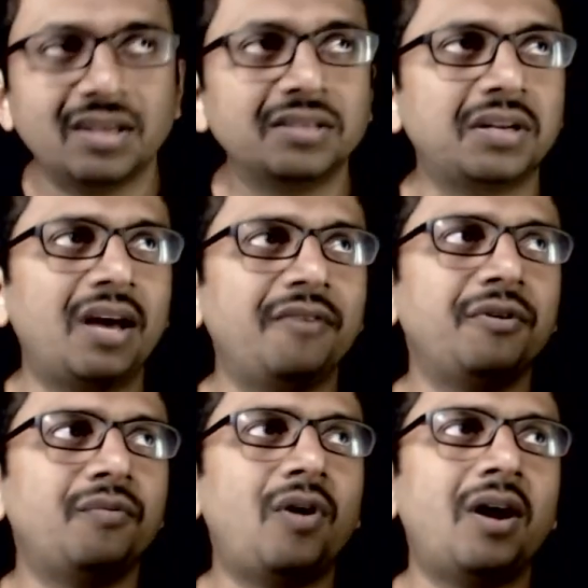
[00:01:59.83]
So now if
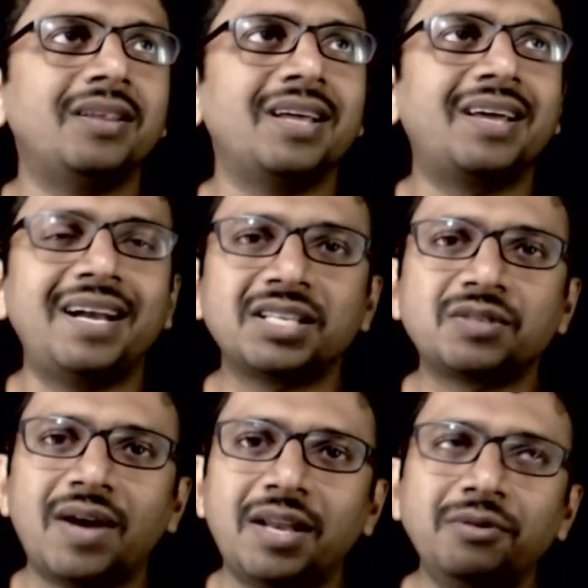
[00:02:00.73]
you want the
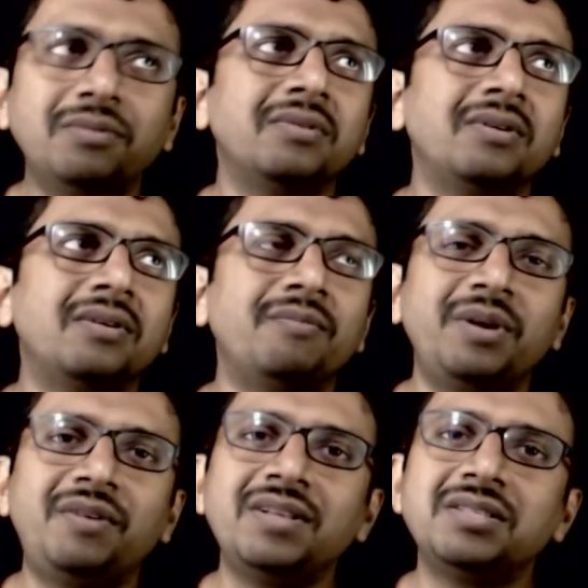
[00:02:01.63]
greatest value
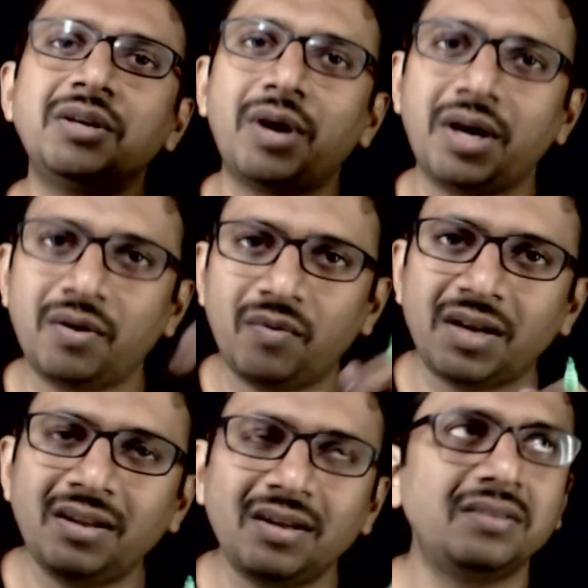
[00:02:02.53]
between and
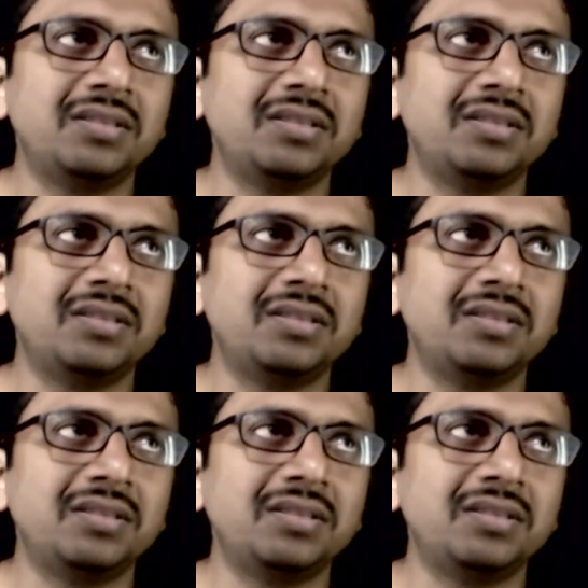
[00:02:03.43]
1,